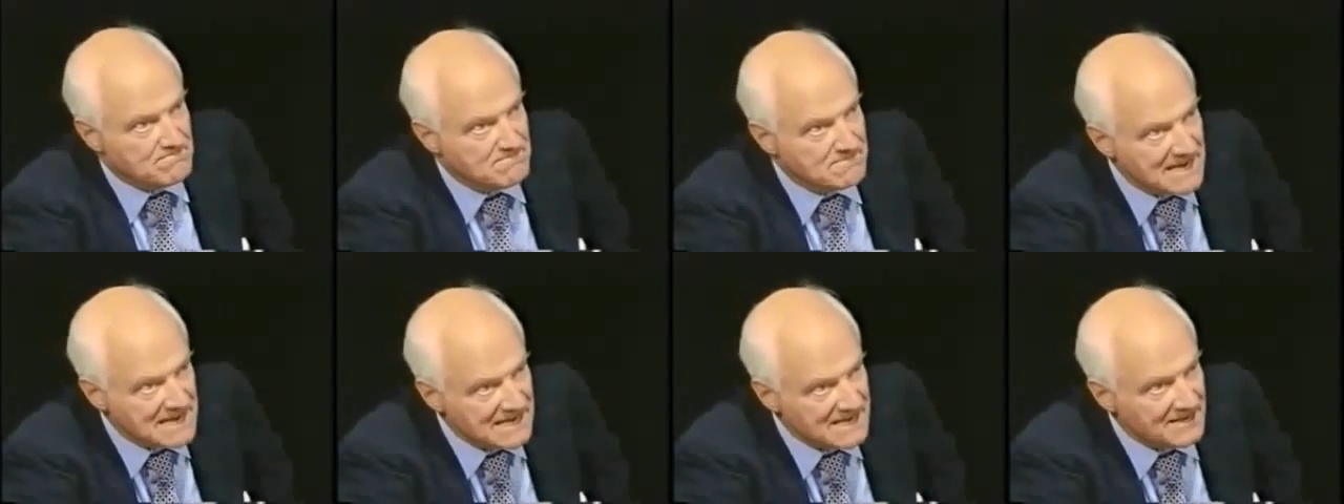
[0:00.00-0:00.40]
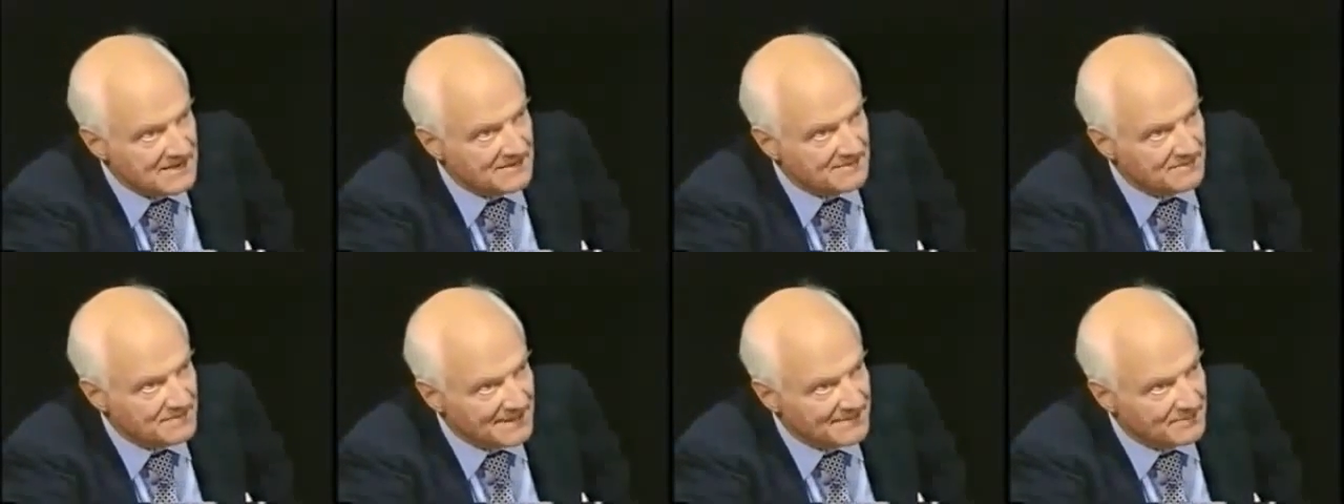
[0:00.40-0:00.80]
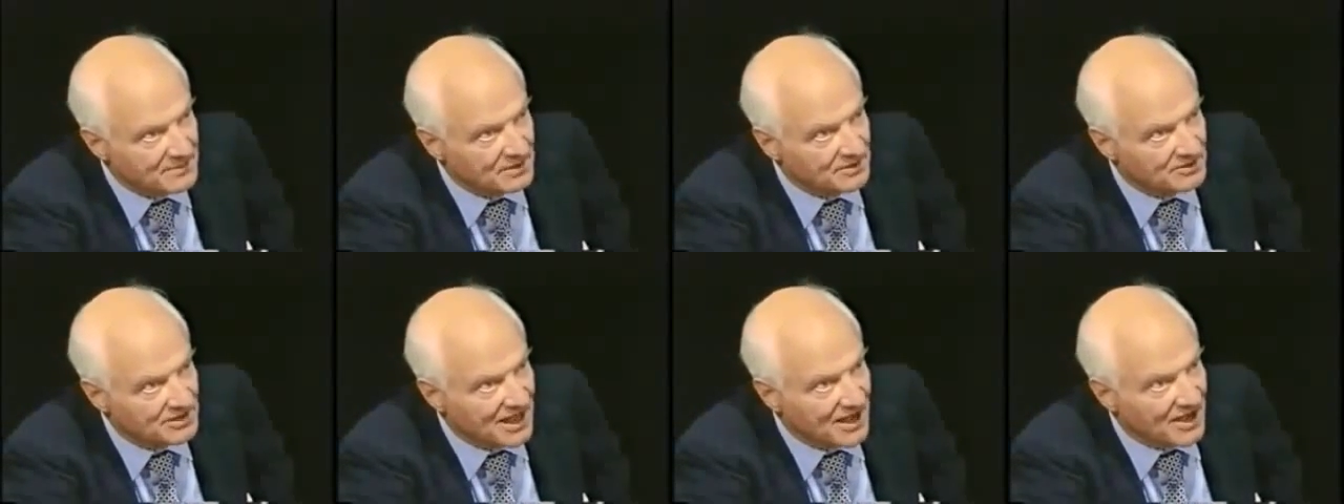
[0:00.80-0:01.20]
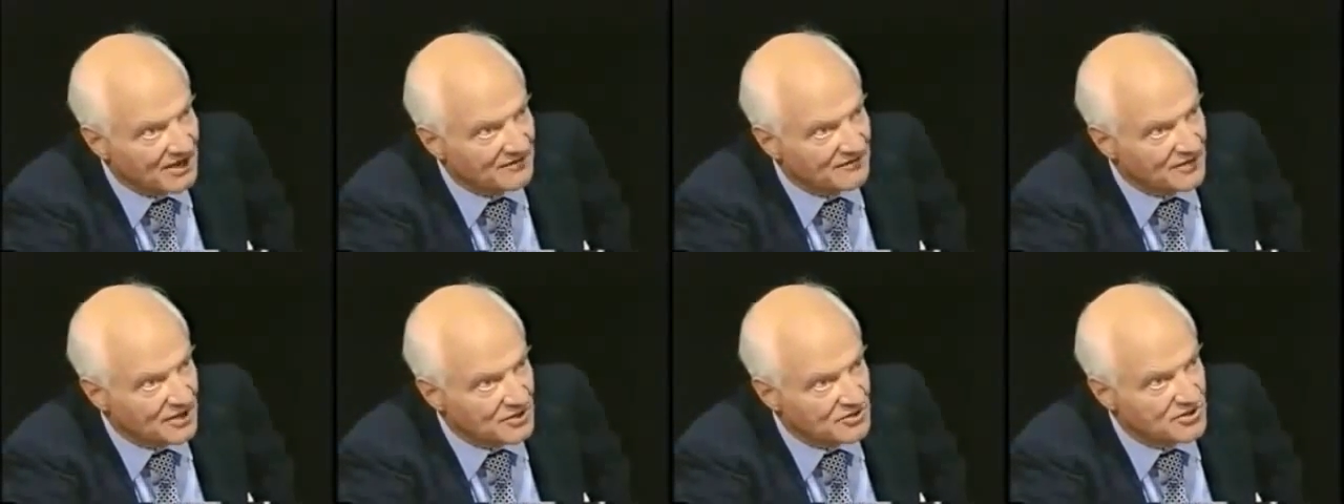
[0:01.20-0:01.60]
million people
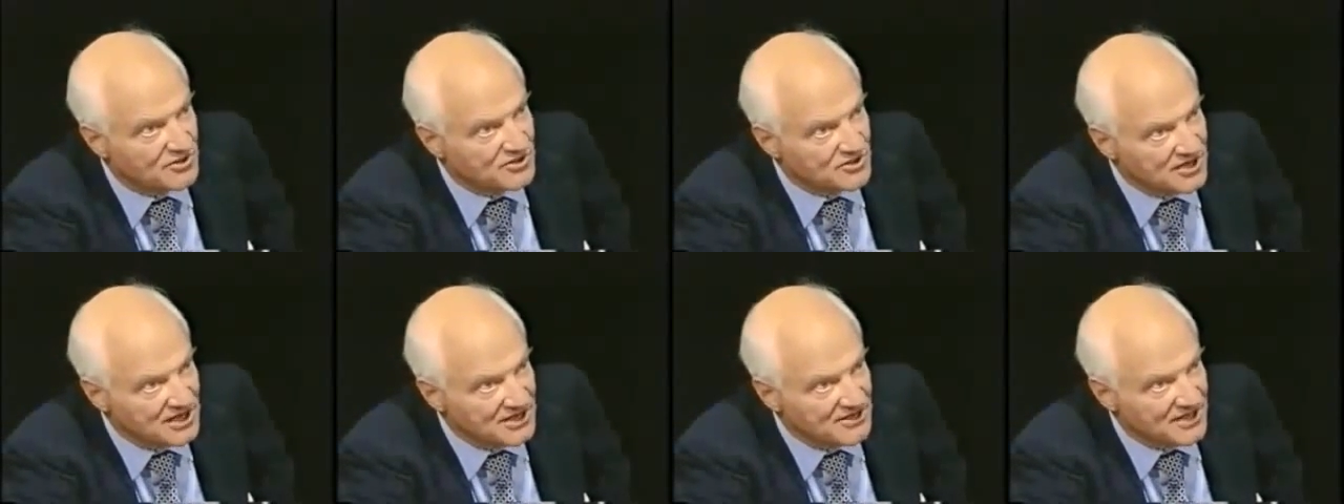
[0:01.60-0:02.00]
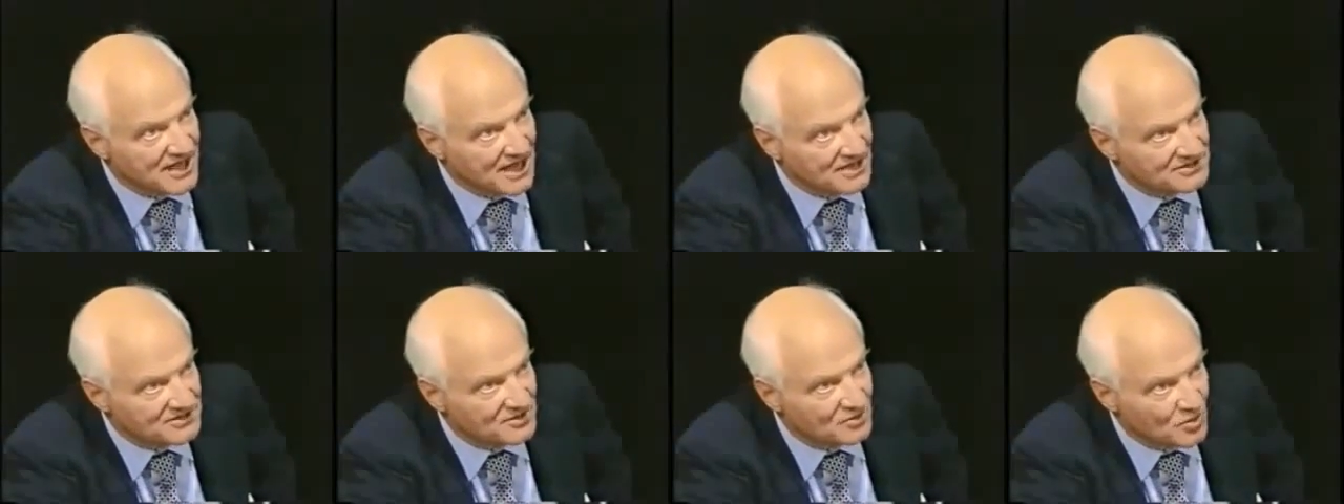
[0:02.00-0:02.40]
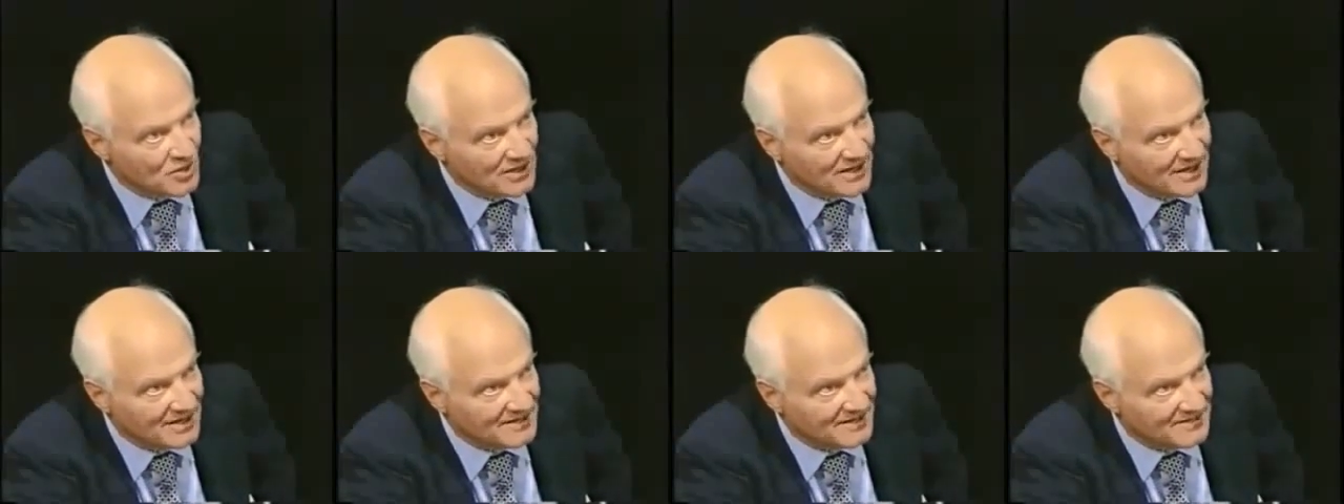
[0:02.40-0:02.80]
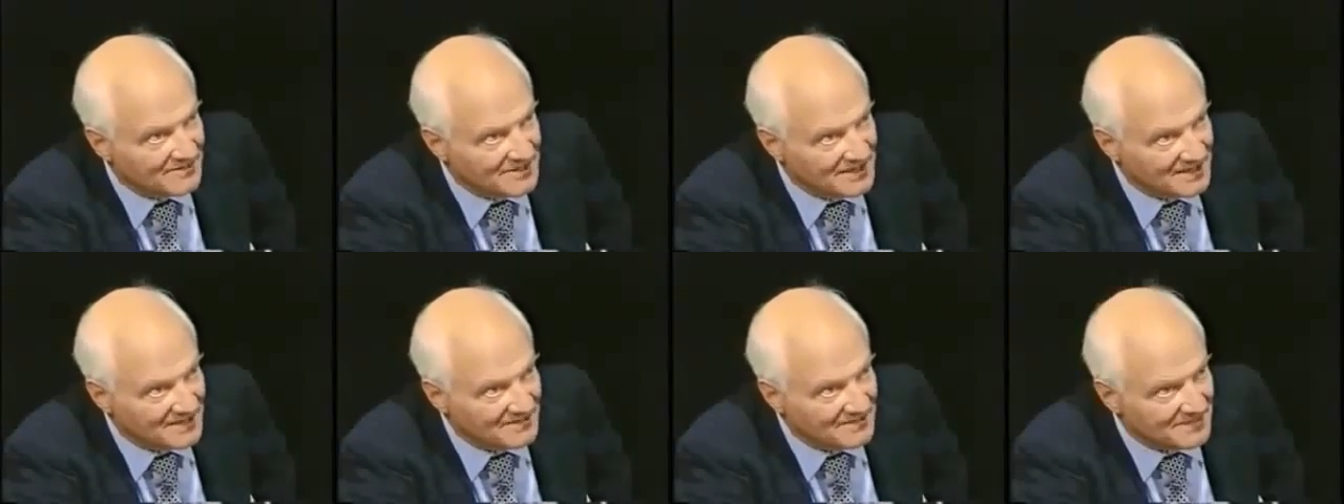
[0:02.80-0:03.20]
out of those
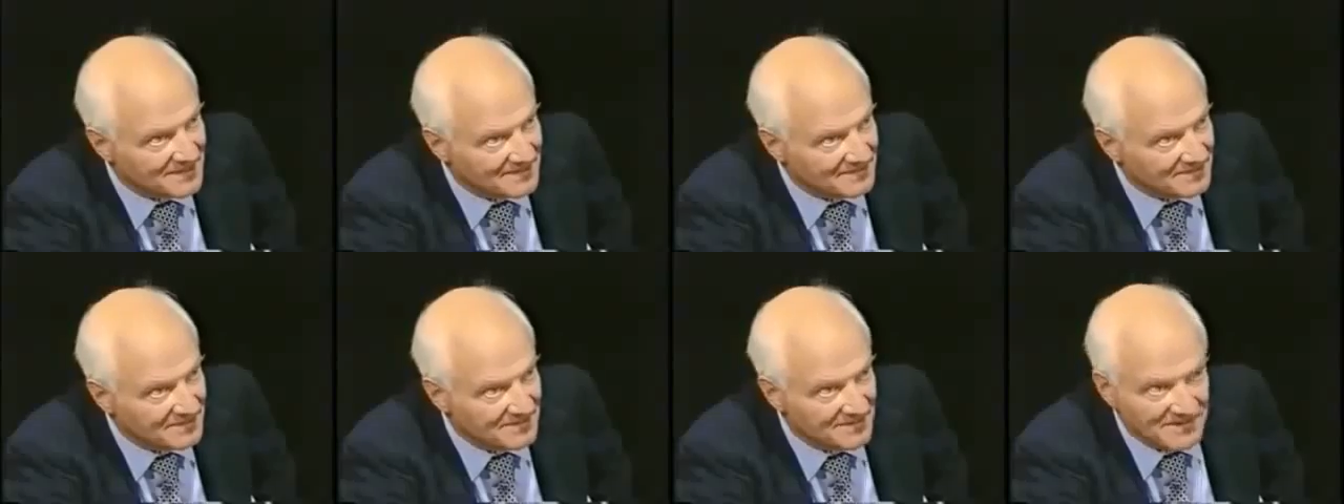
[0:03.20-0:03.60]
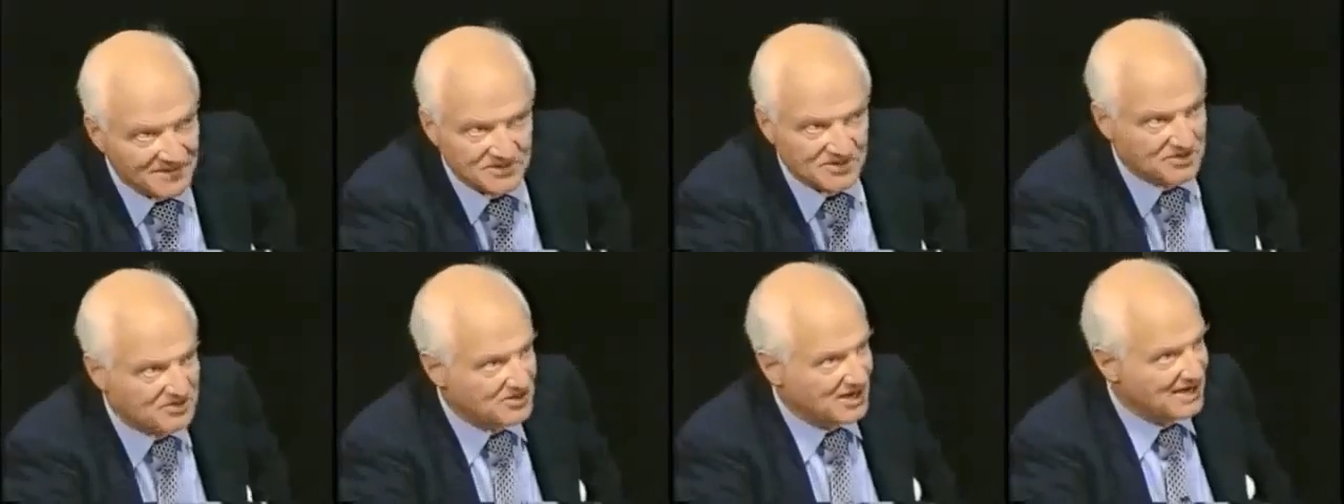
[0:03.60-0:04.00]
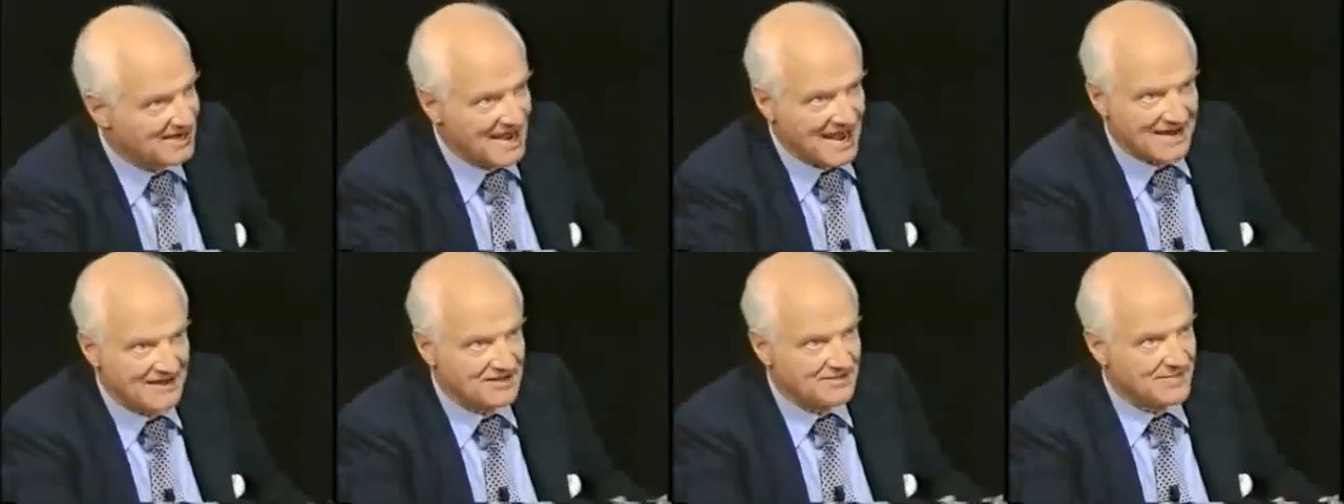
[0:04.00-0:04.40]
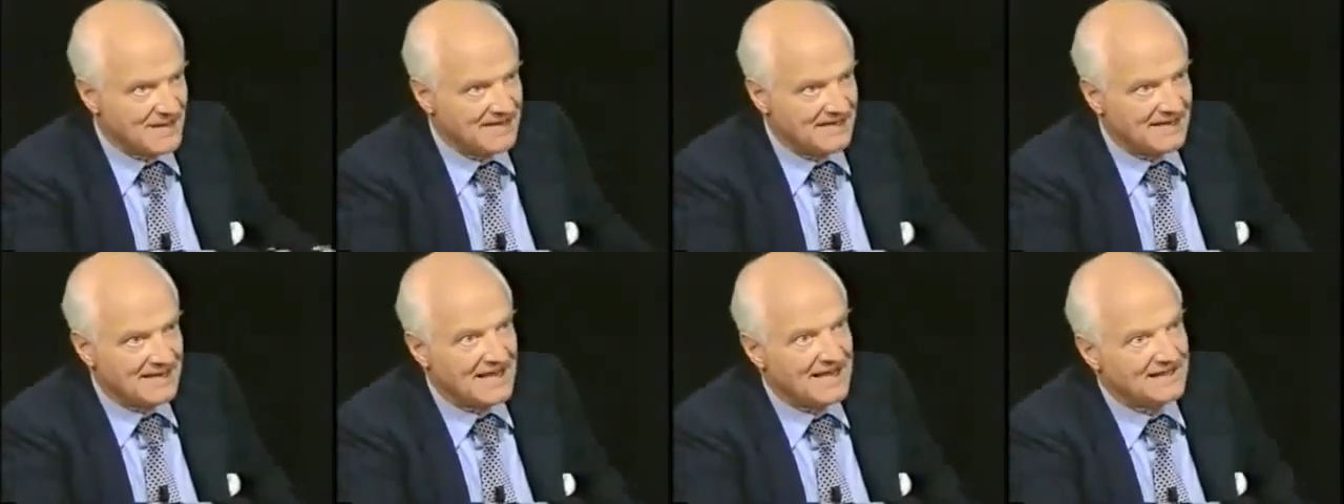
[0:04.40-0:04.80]
3,100 million people, straight
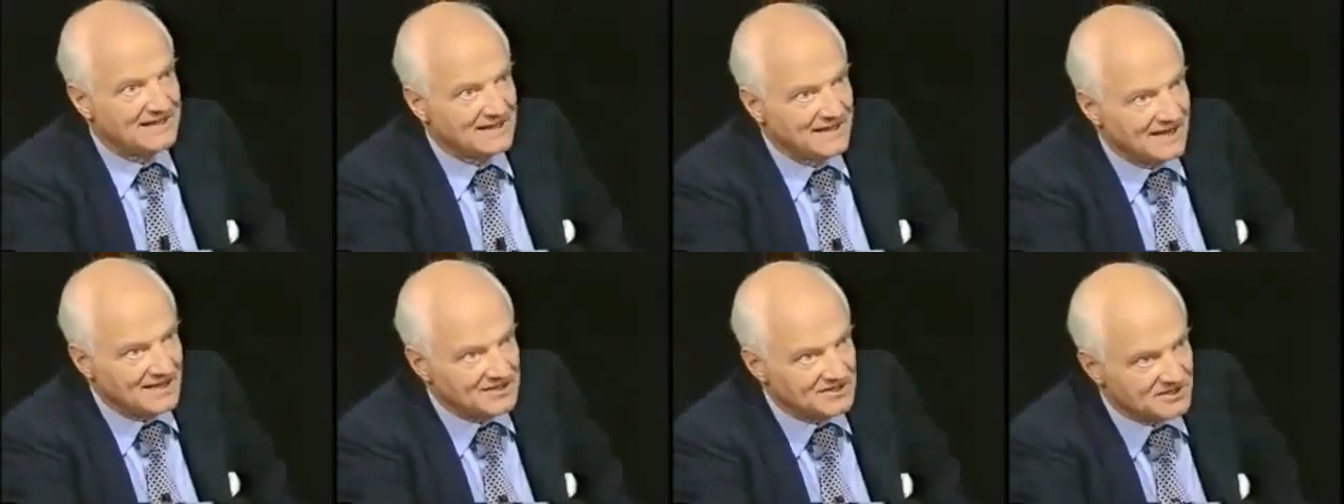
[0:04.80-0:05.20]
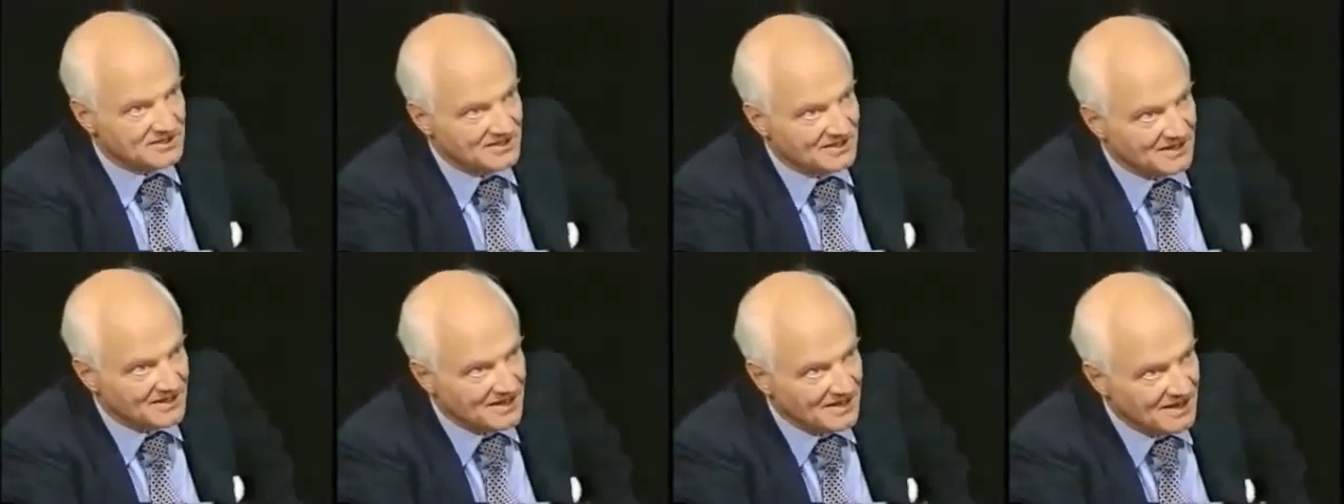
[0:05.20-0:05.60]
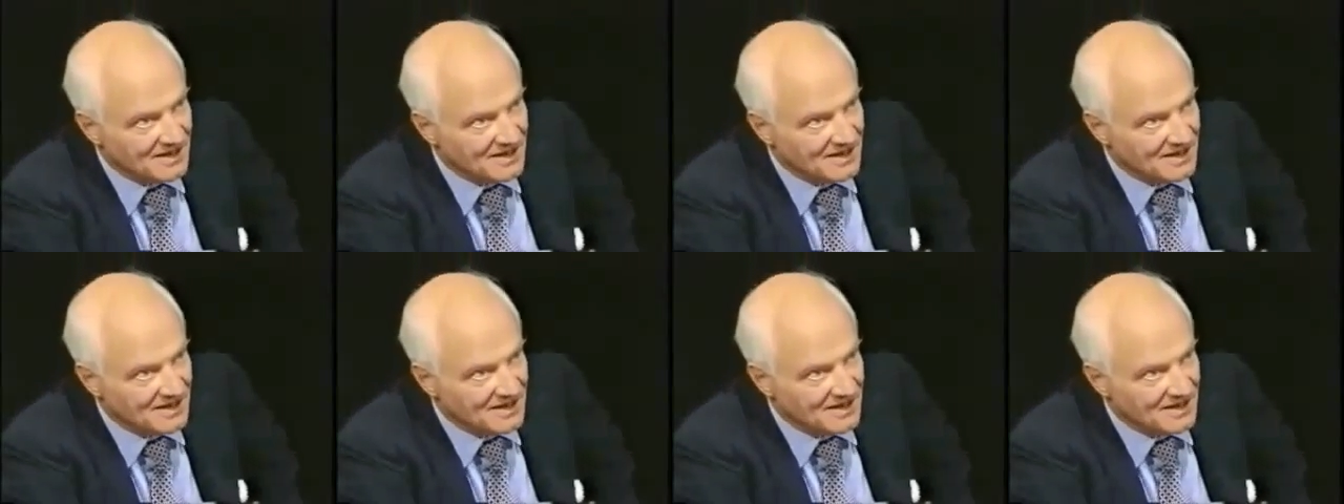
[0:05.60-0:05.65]
arithmetic calculation,